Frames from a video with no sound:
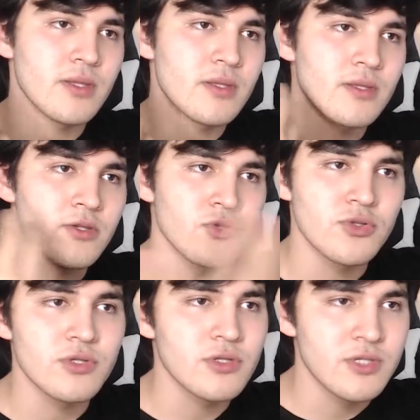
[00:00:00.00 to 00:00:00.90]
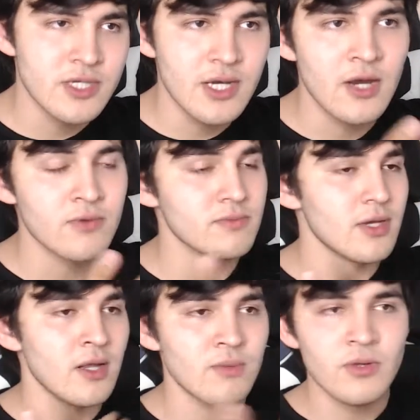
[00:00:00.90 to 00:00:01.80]
You seek out
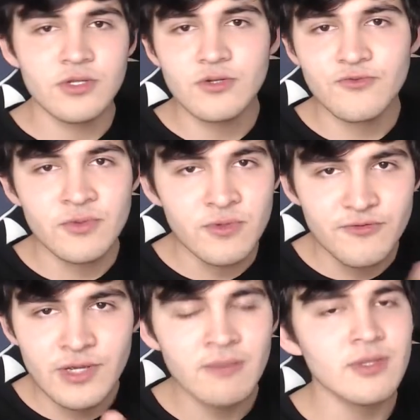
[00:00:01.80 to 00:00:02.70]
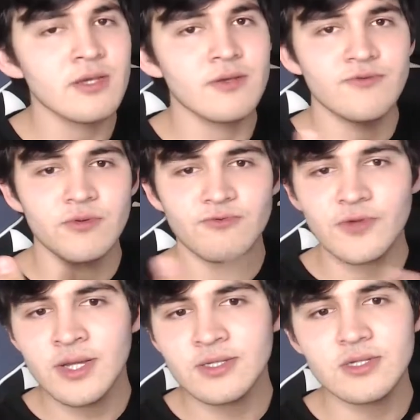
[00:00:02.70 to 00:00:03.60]
help also from your family, from
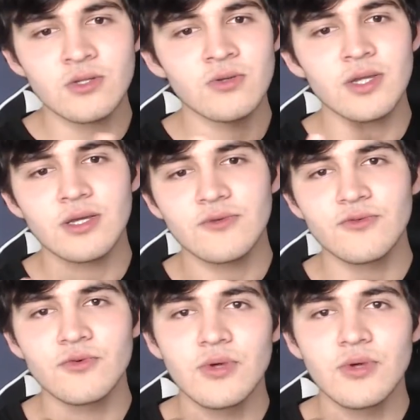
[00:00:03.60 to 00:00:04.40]
friends, you know, like if you